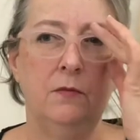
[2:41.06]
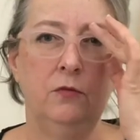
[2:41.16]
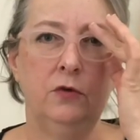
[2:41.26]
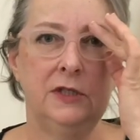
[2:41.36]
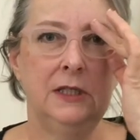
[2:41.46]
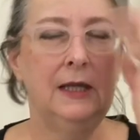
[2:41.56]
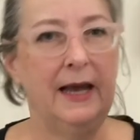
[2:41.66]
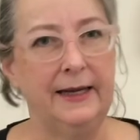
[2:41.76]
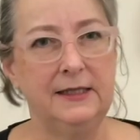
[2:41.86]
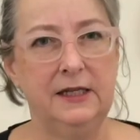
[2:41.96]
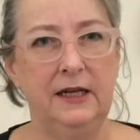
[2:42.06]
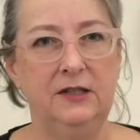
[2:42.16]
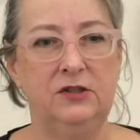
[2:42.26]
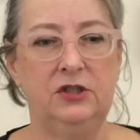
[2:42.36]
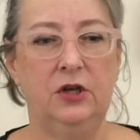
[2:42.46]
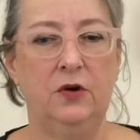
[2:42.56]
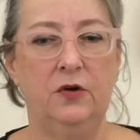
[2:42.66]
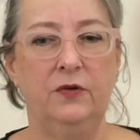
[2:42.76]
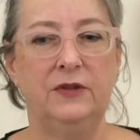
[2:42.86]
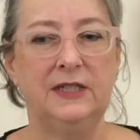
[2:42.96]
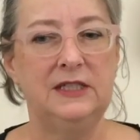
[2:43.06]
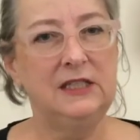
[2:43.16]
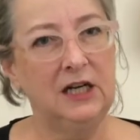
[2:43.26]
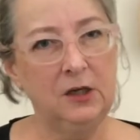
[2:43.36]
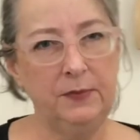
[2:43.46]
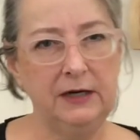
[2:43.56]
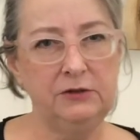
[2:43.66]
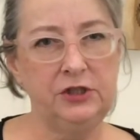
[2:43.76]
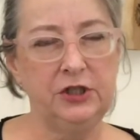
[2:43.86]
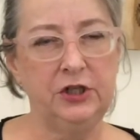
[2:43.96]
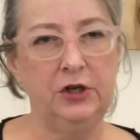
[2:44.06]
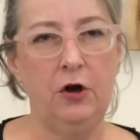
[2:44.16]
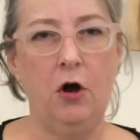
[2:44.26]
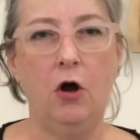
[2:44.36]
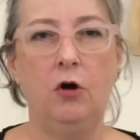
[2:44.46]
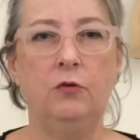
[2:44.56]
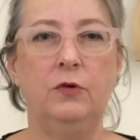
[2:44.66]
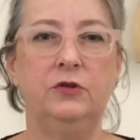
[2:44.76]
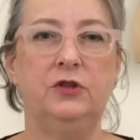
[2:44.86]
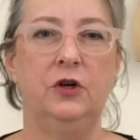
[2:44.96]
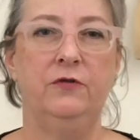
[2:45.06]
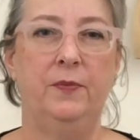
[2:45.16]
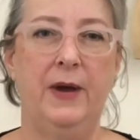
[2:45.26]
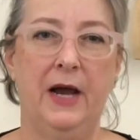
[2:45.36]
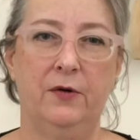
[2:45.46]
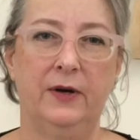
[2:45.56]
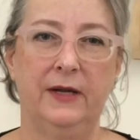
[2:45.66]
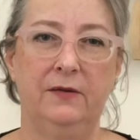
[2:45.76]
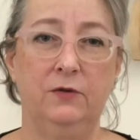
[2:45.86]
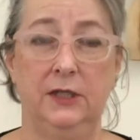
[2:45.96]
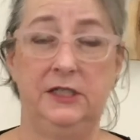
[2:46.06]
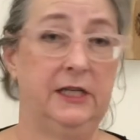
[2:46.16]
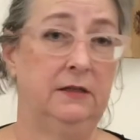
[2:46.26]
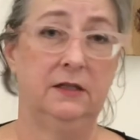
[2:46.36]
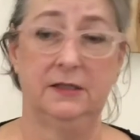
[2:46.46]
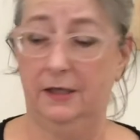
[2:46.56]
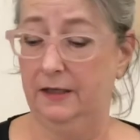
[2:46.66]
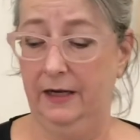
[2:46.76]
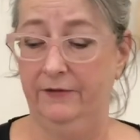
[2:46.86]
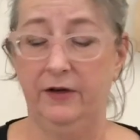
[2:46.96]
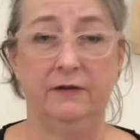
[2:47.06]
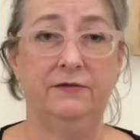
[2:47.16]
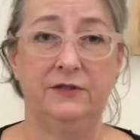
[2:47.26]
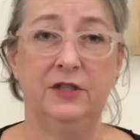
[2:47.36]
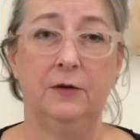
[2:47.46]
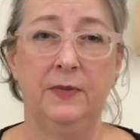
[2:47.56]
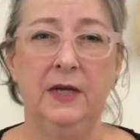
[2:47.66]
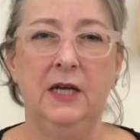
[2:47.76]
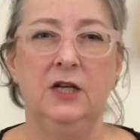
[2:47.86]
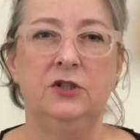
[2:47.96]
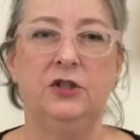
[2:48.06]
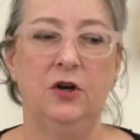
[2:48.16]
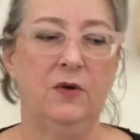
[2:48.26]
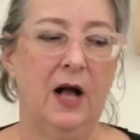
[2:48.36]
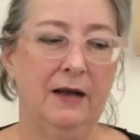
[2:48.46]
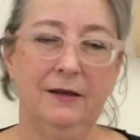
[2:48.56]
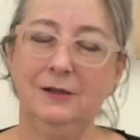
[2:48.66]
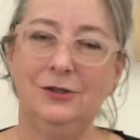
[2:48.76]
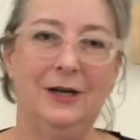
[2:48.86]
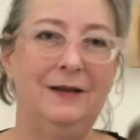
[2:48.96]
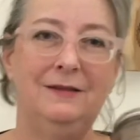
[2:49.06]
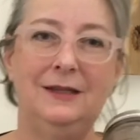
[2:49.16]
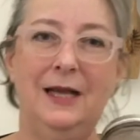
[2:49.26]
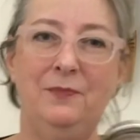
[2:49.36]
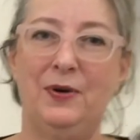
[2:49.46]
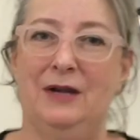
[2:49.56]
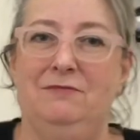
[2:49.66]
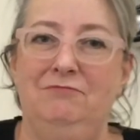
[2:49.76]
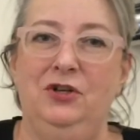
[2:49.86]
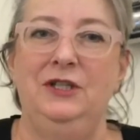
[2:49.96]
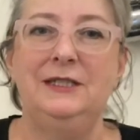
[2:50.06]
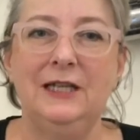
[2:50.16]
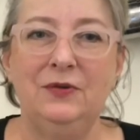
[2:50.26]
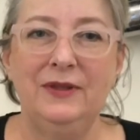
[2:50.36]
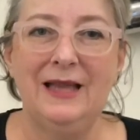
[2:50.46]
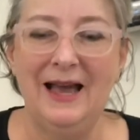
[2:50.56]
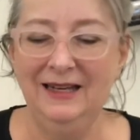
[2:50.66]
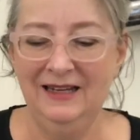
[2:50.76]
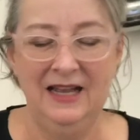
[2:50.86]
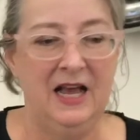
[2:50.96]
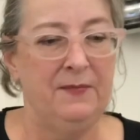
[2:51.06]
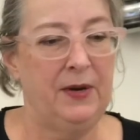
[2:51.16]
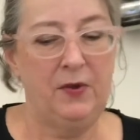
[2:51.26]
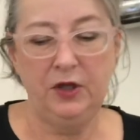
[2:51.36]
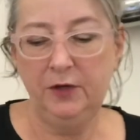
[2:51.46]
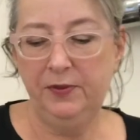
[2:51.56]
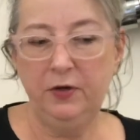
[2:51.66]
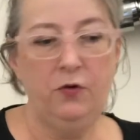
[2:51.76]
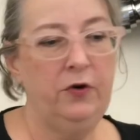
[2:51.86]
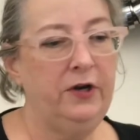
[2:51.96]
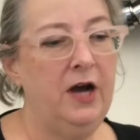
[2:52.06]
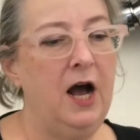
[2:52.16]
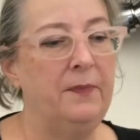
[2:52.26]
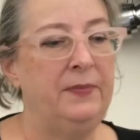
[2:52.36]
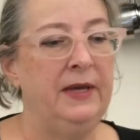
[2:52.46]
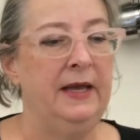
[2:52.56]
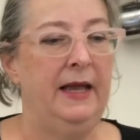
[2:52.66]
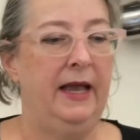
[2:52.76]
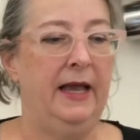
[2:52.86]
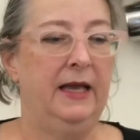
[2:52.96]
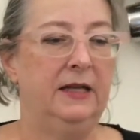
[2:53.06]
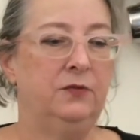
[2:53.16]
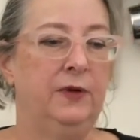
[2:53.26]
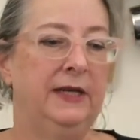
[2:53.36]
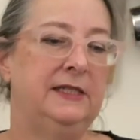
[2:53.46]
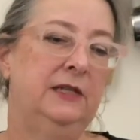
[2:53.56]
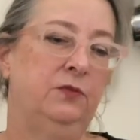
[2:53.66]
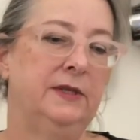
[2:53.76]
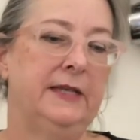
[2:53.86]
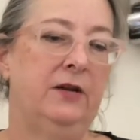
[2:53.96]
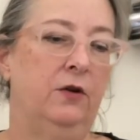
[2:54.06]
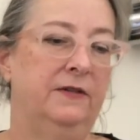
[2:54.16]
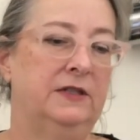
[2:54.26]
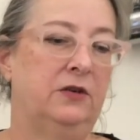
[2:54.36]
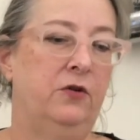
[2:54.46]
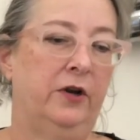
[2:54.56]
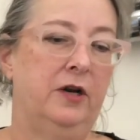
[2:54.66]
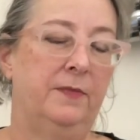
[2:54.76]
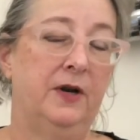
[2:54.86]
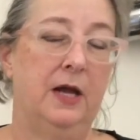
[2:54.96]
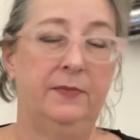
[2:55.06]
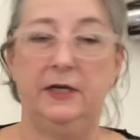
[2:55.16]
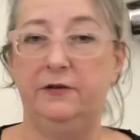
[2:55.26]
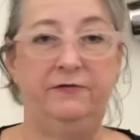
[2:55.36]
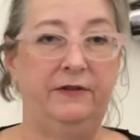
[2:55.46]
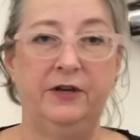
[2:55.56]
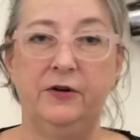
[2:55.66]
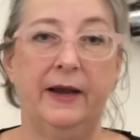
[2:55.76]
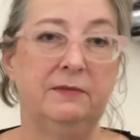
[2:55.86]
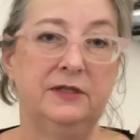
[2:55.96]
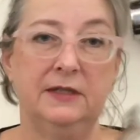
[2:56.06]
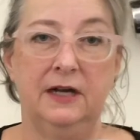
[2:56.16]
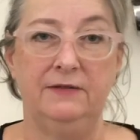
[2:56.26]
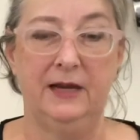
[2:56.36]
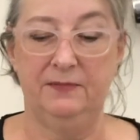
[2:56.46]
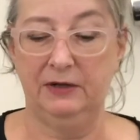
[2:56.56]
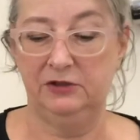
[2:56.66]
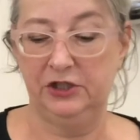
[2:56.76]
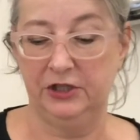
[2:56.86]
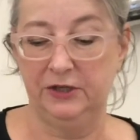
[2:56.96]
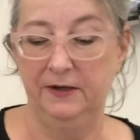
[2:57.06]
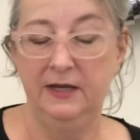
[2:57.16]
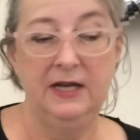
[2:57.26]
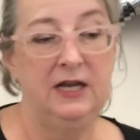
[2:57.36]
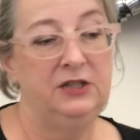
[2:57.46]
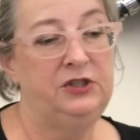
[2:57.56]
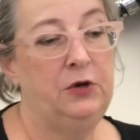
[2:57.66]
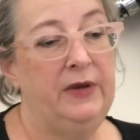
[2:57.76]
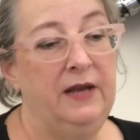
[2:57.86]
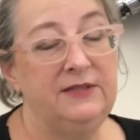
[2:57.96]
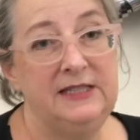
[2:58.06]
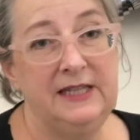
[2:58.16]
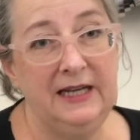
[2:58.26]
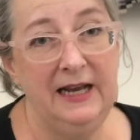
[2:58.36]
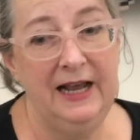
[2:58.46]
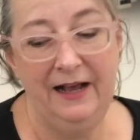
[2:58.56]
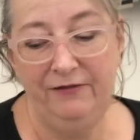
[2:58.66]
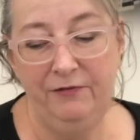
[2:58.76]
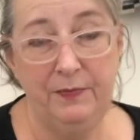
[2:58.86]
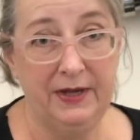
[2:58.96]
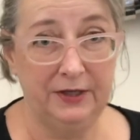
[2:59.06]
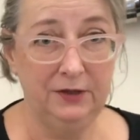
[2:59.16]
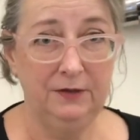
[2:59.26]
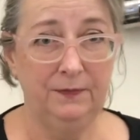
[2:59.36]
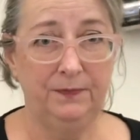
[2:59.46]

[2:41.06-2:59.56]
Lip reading: was light, and so the dark brown sugar almost overpowered it. Well, it did, because I didn't have enough syrup. So I'm going to try the light brown. I'm going to stick with that, but I'm only going to put 1/4 cup. And what I did was, I don't know if this is 1/4 cup or not, but I did 50 grams of light brown sugar. So we have 1.5 sticks of butter,